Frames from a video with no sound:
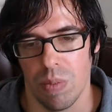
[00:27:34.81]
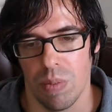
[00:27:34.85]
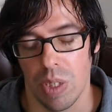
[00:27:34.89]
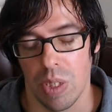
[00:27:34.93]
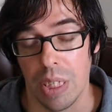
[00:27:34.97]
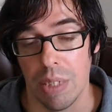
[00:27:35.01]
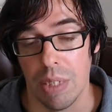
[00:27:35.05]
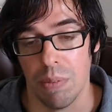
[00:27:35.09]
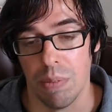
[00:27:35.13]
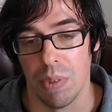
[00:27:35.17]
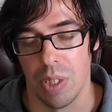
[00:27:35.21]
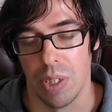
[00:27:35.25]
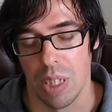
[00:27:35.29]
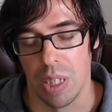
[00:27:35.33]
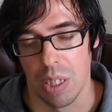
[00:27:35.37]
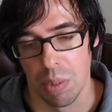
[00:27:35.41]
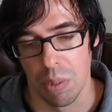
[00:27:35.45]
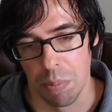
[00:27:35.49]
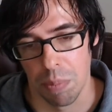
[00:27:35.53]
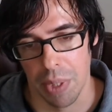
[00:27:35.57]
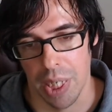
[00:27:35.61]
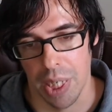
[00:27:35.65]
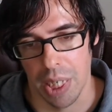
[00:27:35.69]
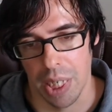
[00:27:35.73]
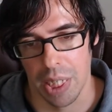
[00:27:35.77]
given at the
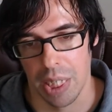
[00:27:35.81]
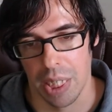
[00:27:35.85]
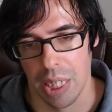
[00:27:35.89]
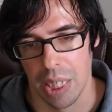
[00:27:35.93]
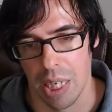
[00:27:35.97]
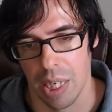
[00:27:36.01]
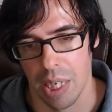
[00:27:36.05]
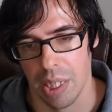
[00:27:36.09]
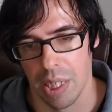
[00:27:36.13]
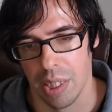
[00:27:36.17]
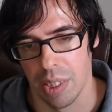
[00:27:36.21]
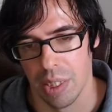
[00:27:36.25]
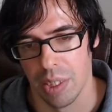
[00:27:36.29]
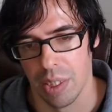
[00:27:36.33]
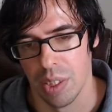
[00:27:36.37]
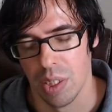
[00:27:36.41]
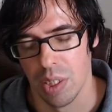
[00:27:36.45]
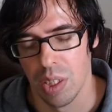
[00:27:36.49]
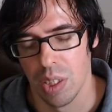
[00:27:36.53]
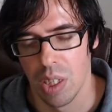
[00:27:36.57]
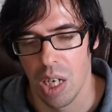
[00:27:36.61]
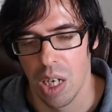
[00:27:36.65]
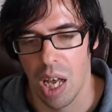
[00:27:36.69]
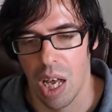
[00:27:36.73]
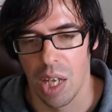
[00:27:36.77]
beginning here
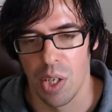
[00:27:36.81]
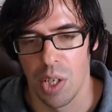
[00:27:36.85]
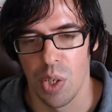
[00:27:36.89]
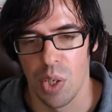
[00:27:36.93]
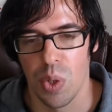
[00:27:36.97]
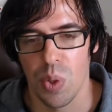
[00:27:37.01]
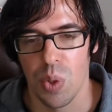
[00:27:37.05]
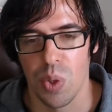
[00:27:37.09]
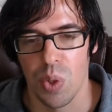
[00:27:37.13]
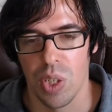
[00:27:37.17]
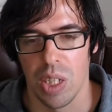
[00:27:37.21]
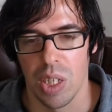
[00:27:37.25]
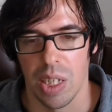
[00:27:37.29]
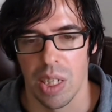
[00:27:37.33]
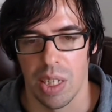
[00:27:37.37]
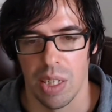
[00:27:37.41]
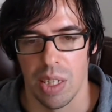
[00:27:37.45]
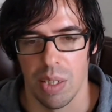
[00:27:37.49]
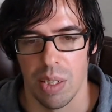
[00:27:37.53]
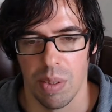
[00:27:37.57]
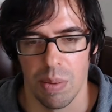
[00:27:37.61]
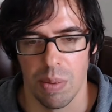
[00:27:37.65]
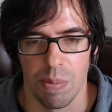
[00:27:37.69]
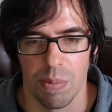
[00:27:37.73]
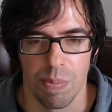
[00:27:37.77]
are
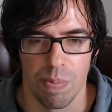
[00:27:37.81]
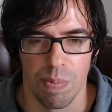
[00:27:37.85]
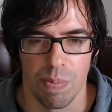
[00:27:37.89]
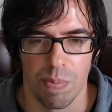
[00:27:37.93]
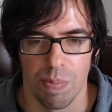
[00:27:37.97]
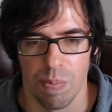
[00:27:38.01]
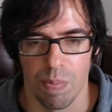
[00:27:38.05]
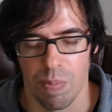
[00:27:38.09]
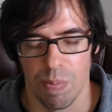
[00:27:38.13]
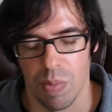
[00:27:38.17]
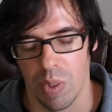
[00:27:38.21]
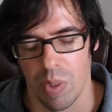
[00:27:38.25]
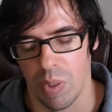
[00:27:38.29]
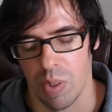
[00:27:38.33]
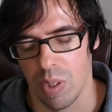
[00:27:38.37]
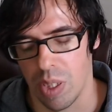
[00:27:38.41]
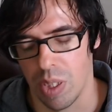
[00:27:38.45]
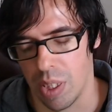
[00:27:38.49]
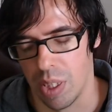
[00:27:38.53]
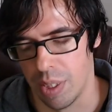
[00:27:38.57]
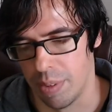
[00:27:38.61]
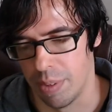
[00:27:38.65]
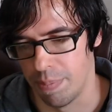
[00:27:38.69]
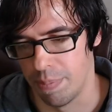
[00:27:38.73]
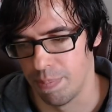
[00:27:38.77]
usually
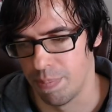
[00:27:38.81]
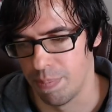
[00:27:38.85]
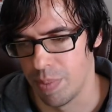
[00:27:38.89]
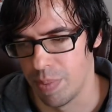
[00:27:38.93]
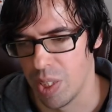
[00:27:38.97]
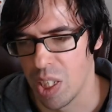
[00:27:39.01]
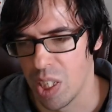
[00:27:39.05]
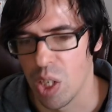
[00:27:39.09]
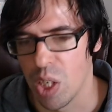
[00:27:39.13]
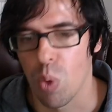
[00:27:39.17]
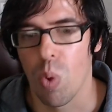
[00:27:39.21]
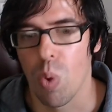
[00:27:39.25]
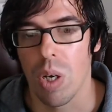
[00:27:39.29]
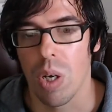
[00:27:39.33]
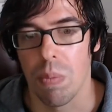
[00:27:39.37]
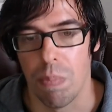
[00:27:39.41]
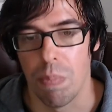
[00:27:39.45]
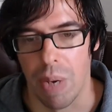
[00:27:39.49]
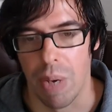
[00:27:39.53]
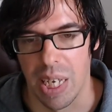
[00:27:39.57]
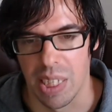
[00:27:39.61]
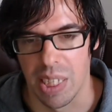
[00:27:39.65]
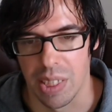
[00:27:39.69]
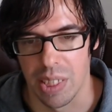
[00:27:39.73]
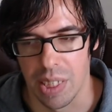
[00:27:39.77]
quite
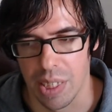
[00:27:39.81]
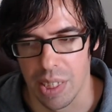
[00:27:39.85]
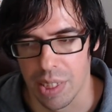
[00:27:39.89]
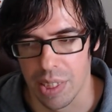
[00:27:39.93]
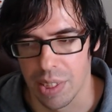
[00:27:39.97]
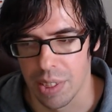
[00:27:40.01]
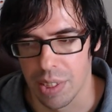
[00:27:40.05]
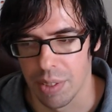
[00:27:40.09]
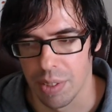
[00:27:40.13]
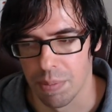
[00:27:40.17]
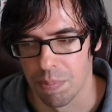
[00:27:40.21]
basic.